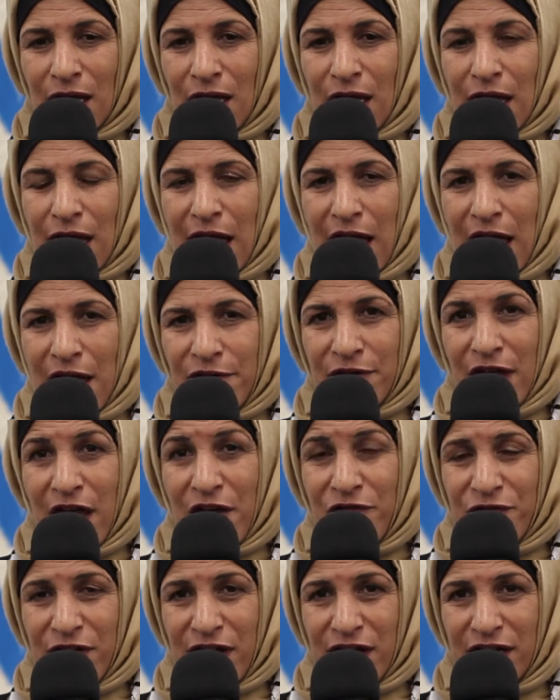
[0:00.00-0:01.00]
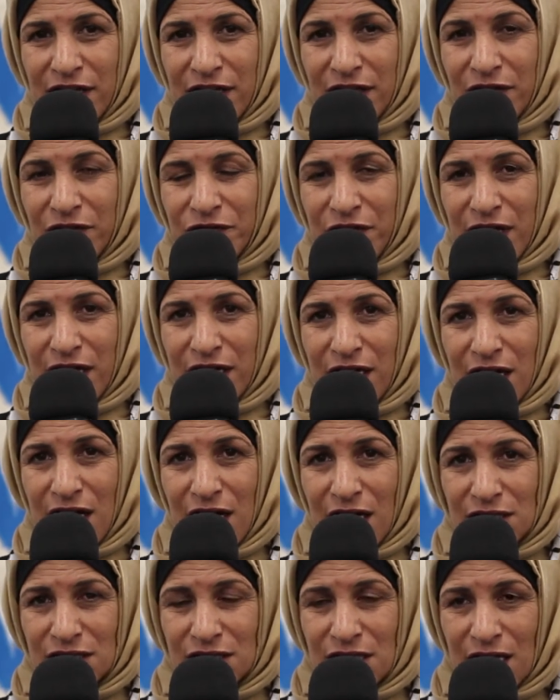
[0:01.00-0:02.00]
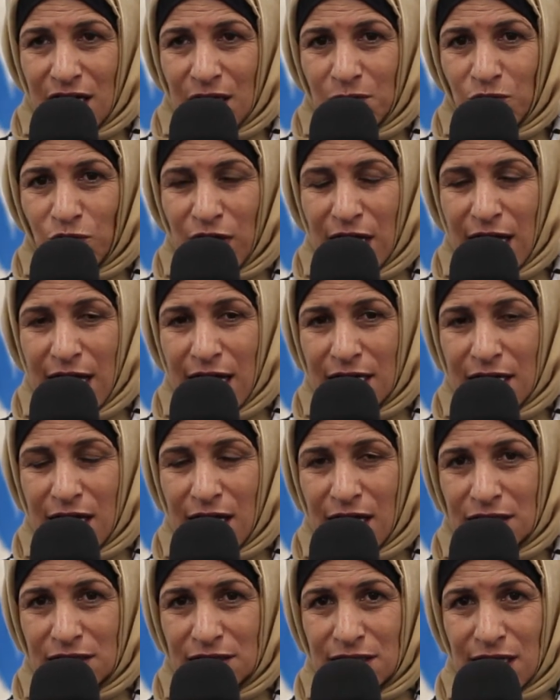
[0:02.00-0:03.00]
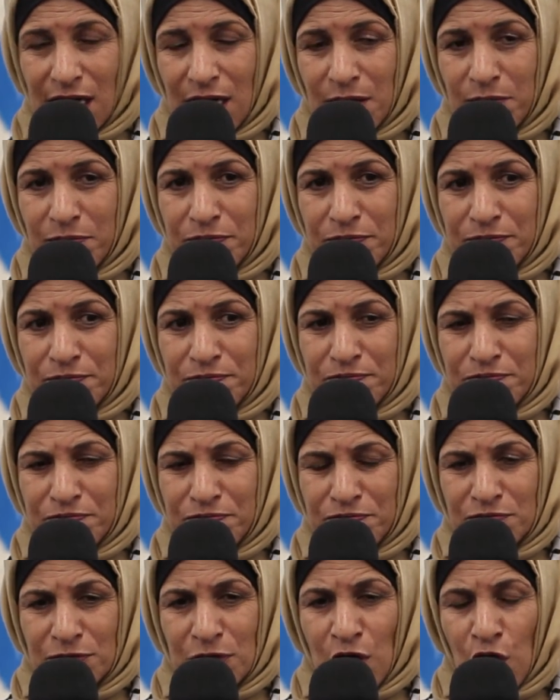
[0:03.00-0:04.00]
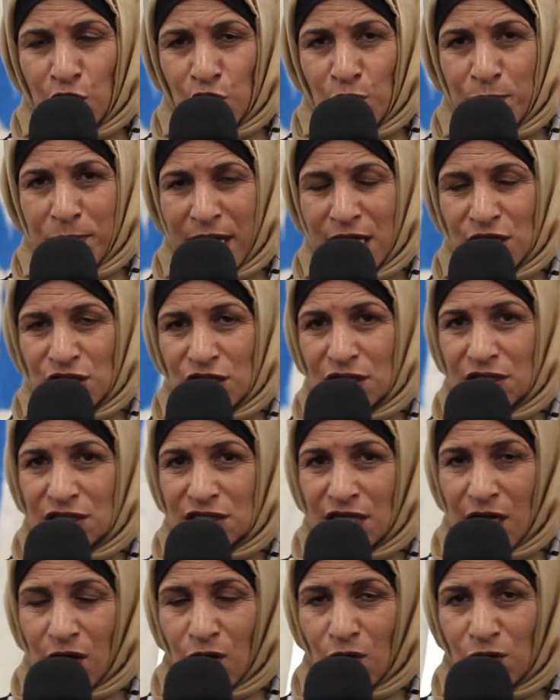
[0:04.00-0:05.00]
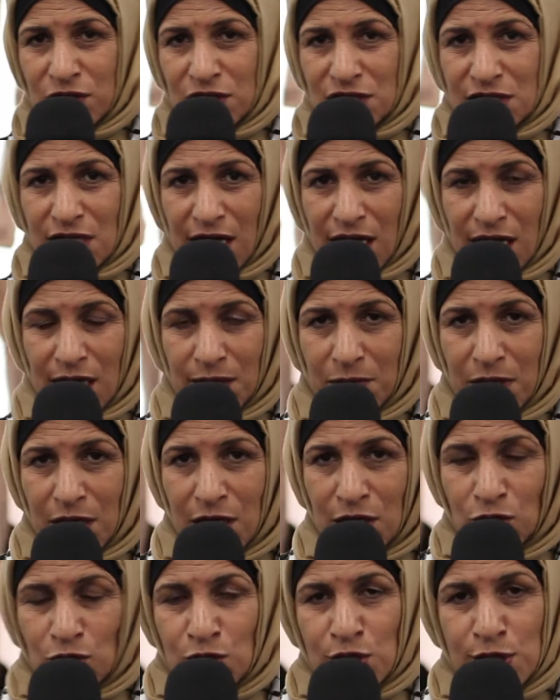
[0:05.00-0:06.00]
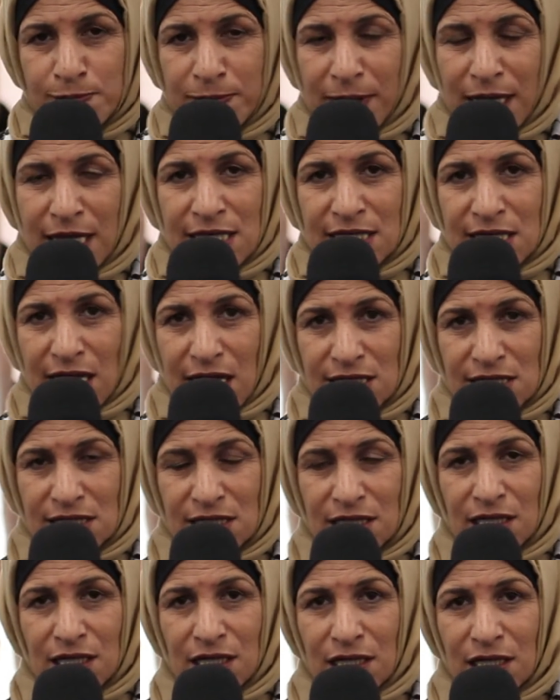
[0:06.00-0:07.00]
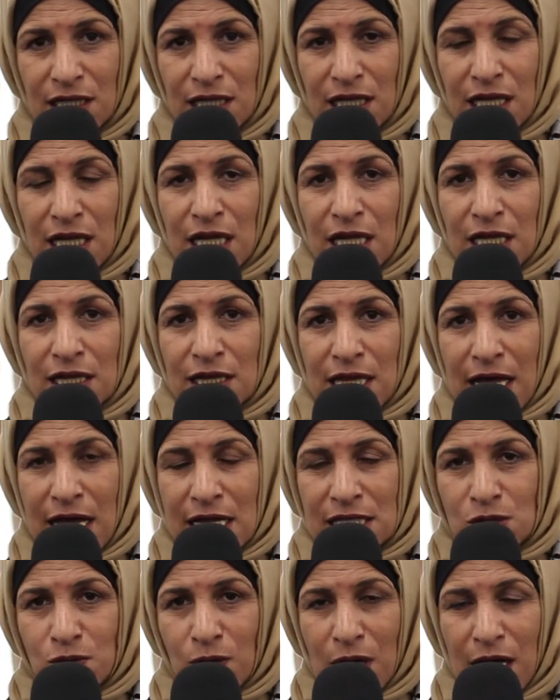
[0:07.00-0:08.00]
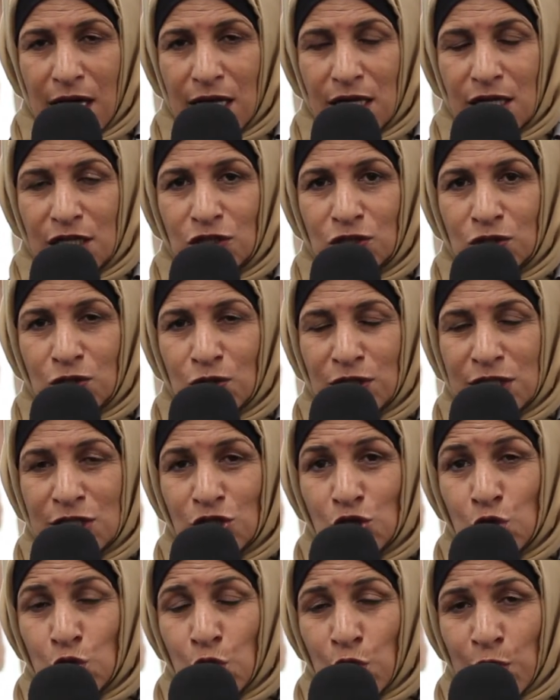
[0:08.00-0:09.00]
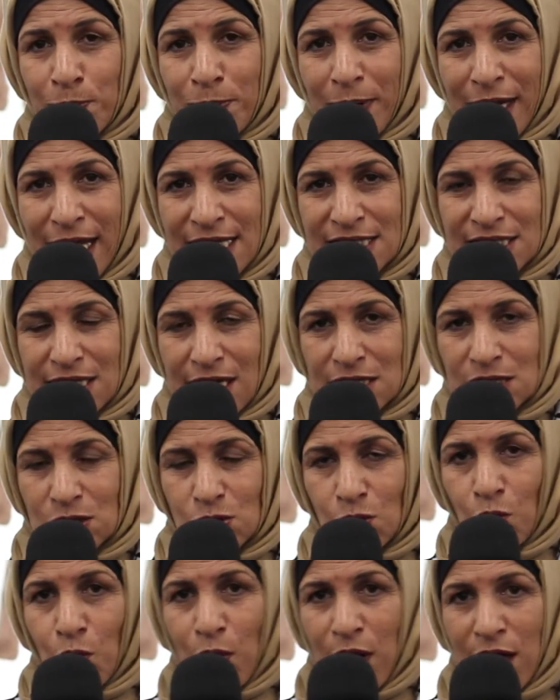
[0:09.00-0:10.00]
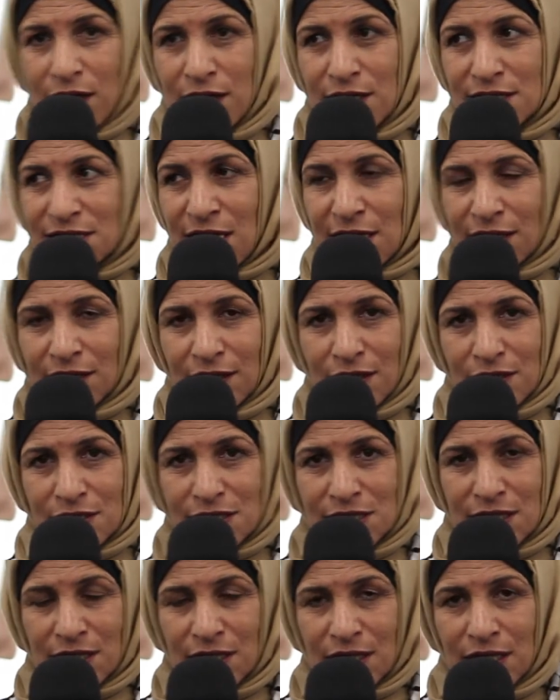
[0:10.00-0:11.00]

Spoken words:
have a very, very hard time. We had a hard time. Occupation try all the time to displace us. That's why, to replace us with settlers.